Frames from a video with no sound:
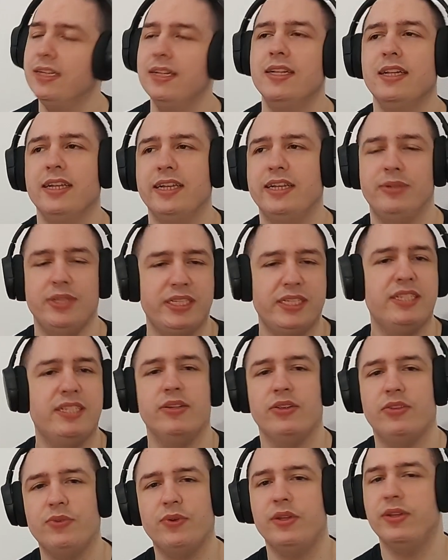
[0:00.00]
Anyway, that was
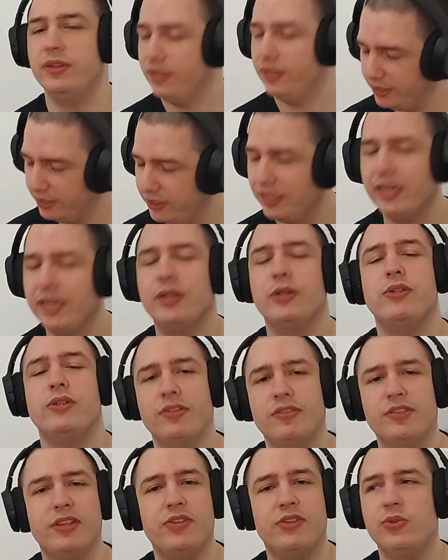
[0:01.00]
fun. Adam,
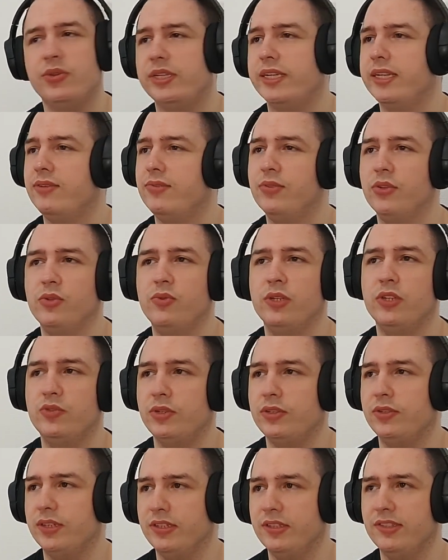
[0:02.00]
thank you again for the great
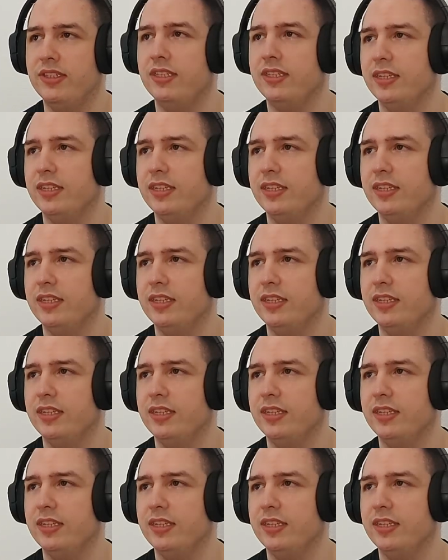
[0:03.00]
request.